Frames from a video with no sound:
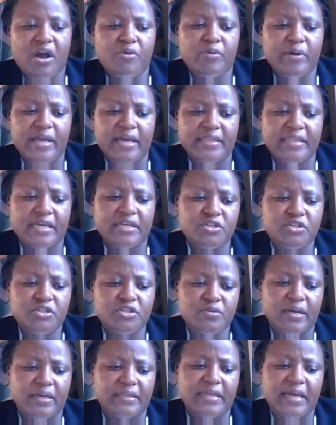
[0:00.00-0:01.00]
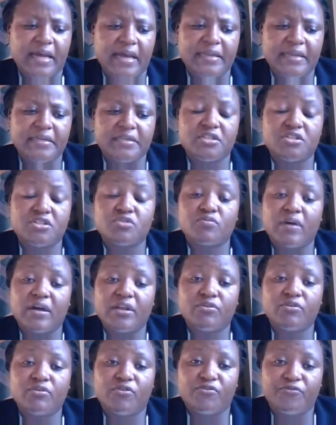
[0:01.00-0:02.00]
where the issue at hand is
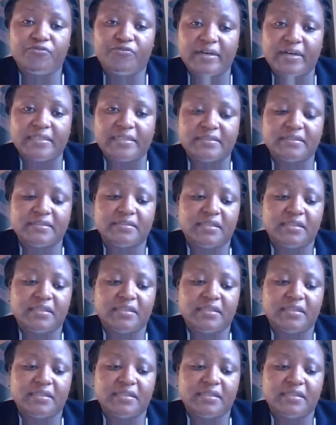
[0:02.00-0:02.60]
one of fact